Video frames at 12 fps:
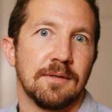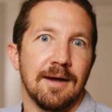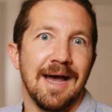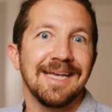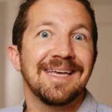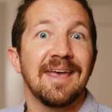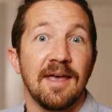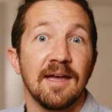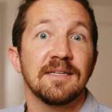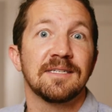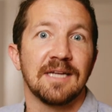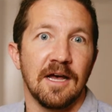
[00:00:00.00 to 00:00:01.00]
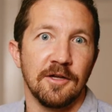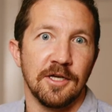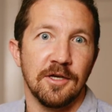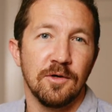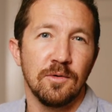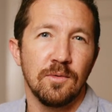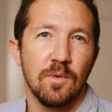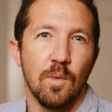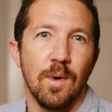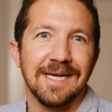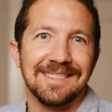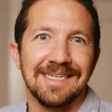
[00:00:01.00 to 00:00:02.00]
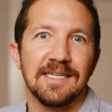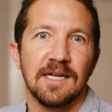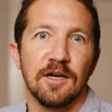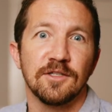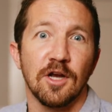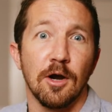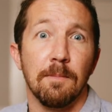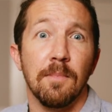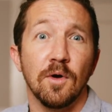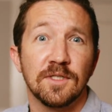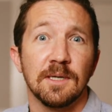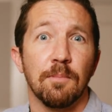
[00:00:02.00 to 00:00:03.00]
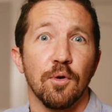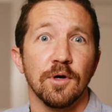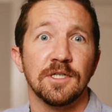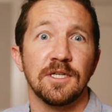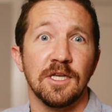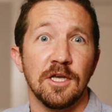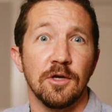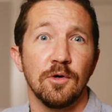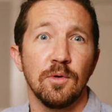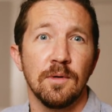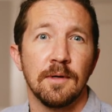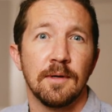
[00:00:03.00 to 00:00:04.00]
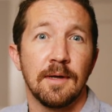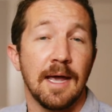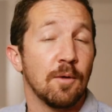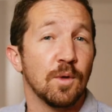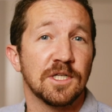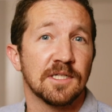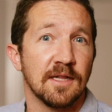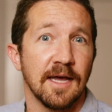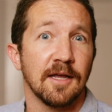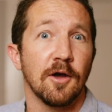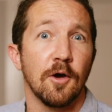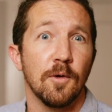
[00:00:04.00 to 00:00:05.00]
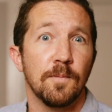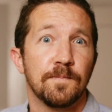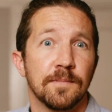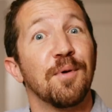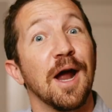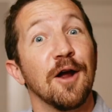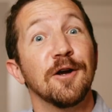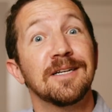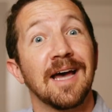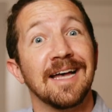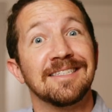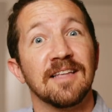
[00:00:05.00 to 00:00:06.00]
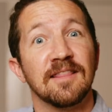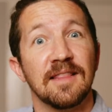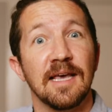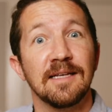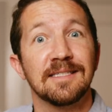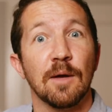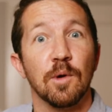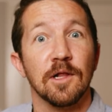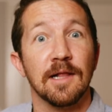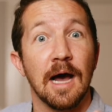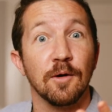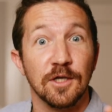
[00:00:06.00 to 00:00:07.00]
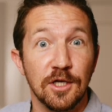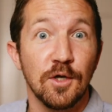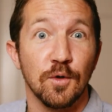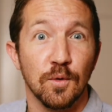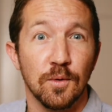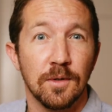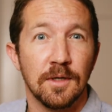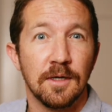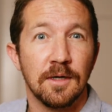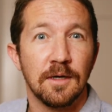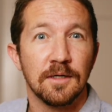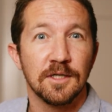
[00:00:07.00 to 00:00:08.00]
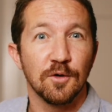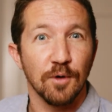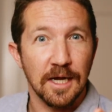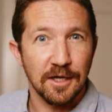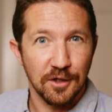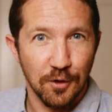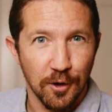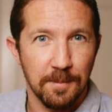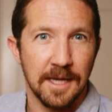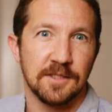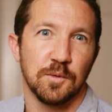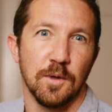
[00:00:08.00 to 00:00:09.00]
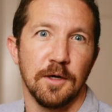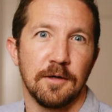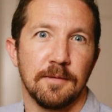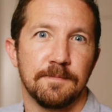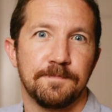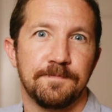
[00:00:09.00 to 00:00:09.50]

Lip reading: I can't tell you what details are most important to you and which to let go. Prioritize the things that will allow you to create your best work.